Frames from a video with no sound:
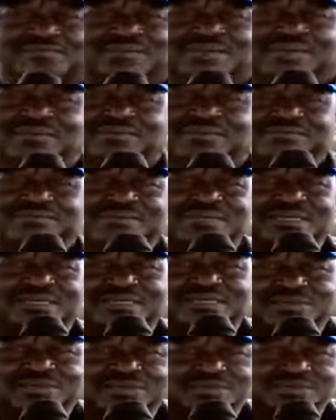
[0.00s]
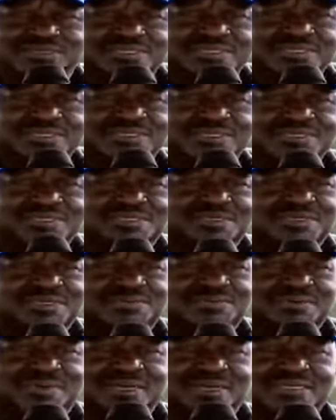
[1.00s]
mpaka mlima Elgon.
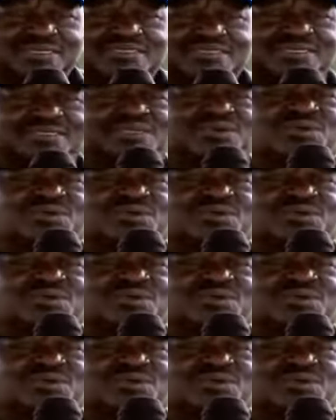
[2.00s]
Wakaita